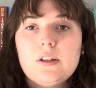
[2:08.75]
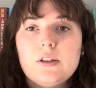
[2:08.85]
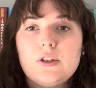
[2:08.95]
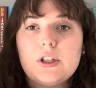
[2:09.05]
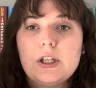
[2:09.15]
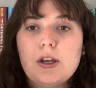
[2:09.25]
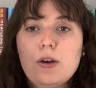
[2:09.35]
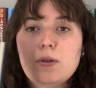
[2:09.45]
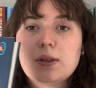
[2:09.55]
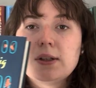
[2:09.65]
she
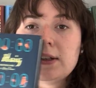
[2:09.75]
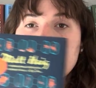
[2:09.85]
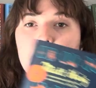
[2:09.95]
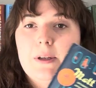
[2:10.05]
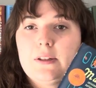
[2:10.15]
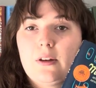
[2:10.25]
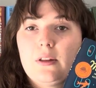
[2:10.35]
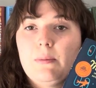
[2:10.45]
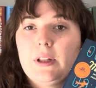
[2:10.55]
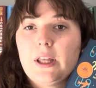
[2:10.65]
goes into this place called
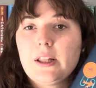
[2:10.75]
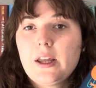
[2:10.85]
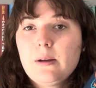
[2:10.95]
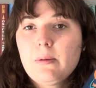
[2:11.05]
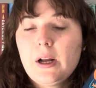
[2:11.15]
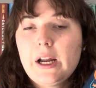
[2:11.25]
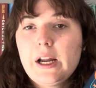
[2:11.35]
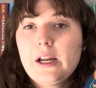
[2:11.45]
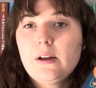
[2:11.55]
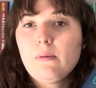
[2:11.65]
the Midnight
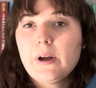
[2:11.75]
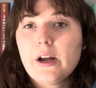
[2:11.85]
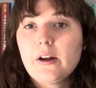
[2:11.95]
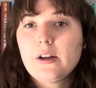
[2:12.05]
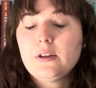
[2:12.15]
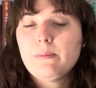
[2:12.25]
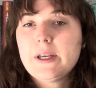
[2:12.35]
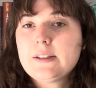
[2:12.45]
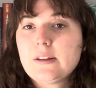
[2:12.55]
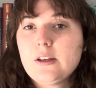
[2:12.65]
Library, where you
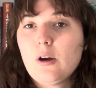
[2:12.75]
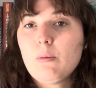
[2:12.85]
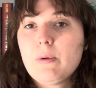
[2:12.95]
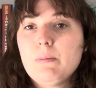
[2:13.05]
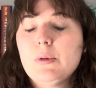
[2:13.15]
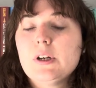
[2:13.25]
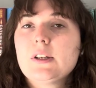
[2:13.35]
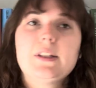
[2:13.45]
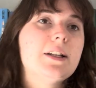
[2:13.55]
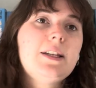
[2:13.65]
basically open
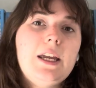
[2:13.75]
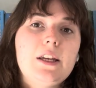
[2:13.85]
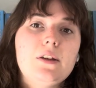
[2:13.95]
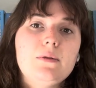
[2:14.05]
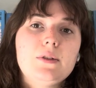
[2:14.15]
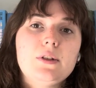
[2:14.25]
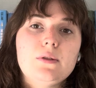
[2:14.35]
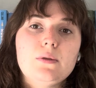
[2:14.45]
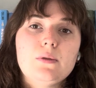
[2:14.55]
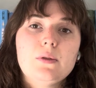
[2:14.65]
books that take you
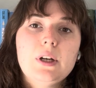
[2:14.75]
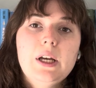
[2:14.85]
to